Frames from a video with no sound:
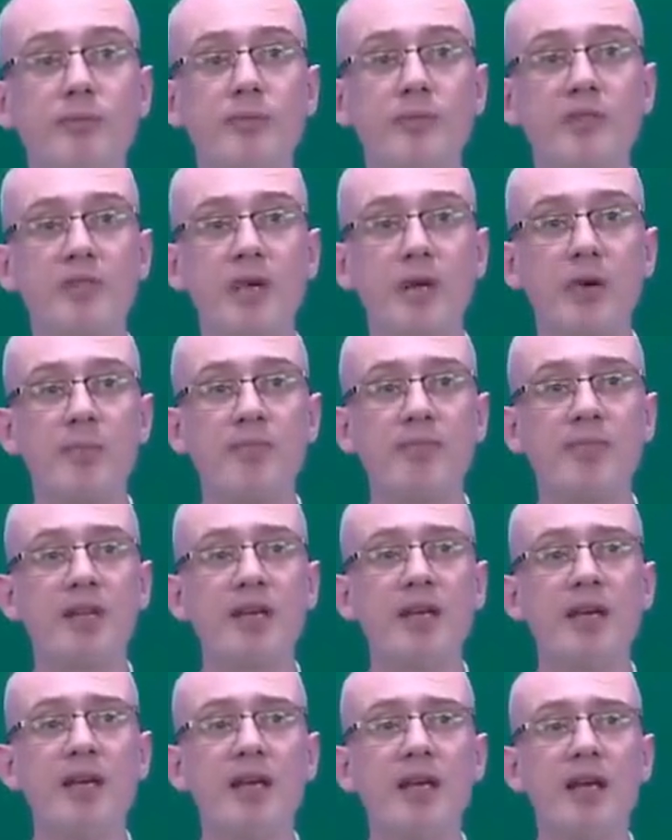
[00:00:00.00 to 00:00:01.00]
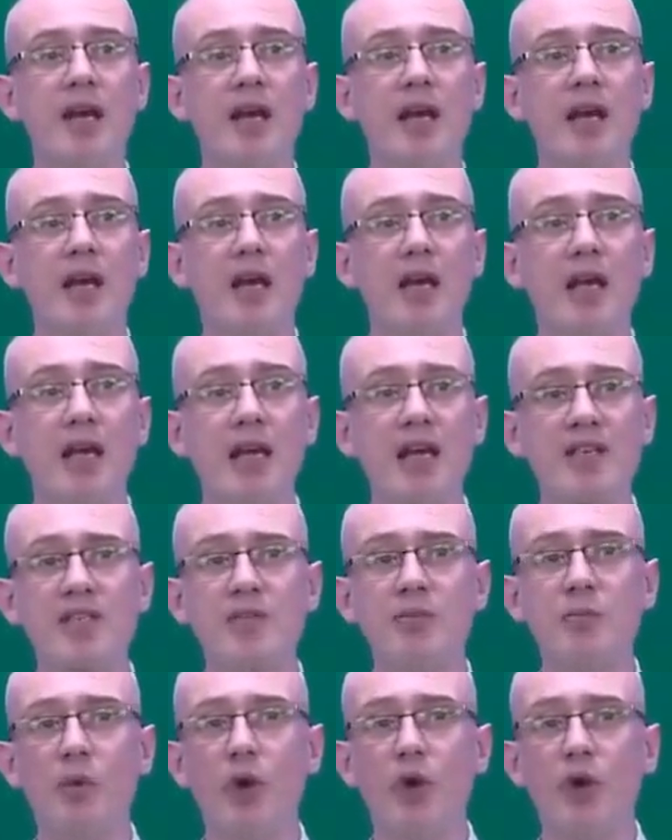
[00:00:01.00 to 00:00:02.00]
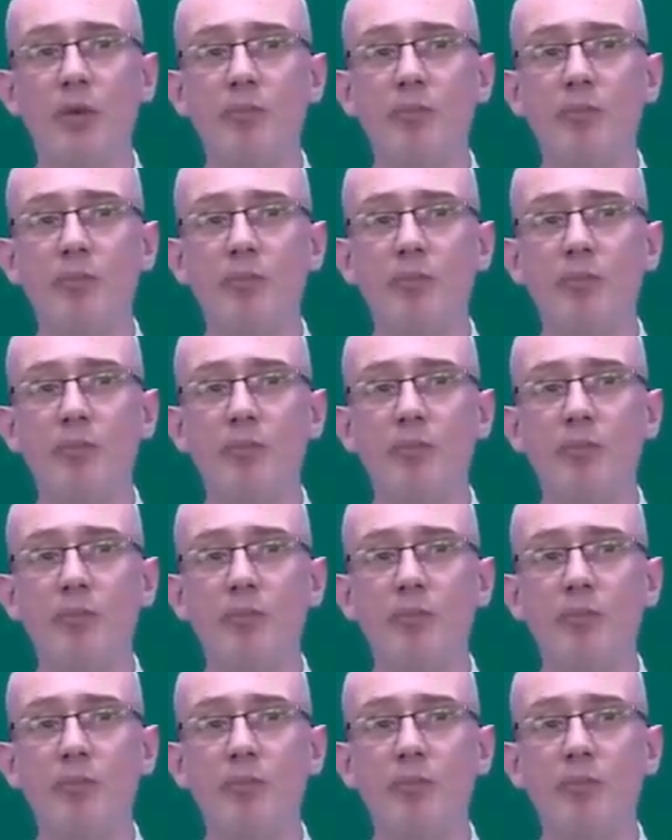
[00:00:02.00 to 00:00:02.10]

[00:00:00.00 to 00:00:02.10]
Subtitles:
So, lesson 1,